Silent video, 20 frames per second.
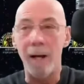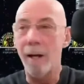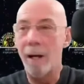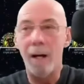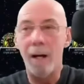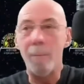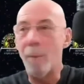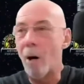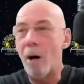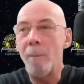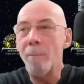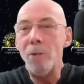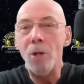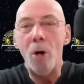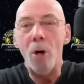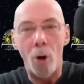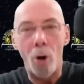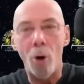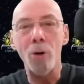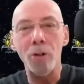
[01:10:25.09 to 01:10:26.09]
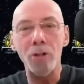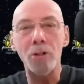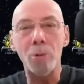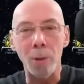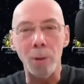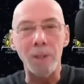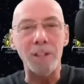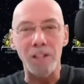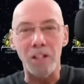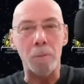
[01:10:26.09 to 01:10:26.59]
Um, I'm not on
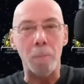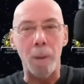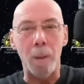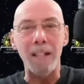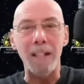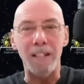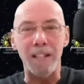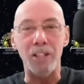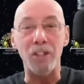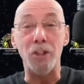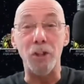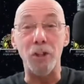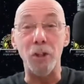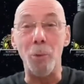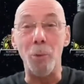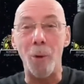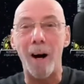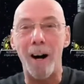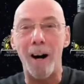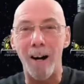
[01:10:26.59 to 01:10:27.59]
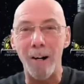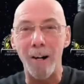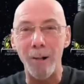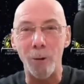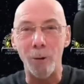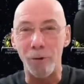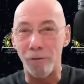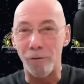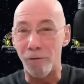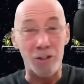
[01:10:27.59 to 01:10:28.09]
Twitter Spaces. You are,
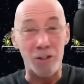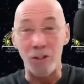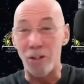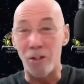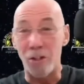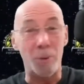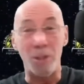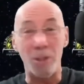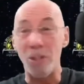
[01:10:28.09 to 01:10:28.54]
Lord Fusitu'a.